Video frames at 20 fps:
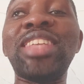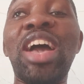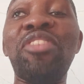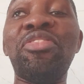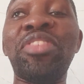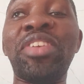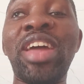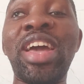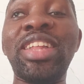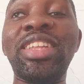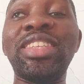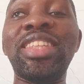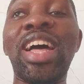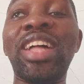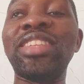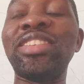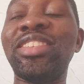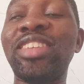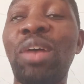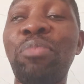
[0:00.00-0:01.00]
have read
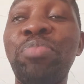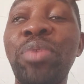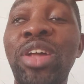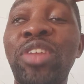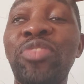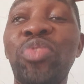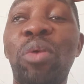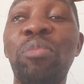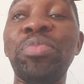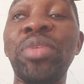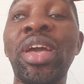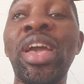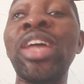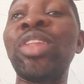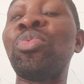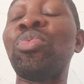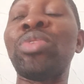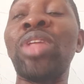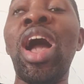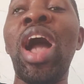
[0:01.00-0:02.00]
that disappeared from their head
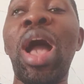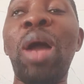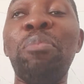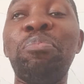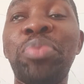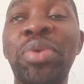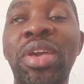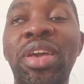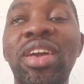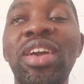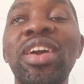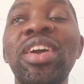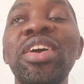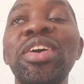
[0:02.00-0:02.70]
will now appear.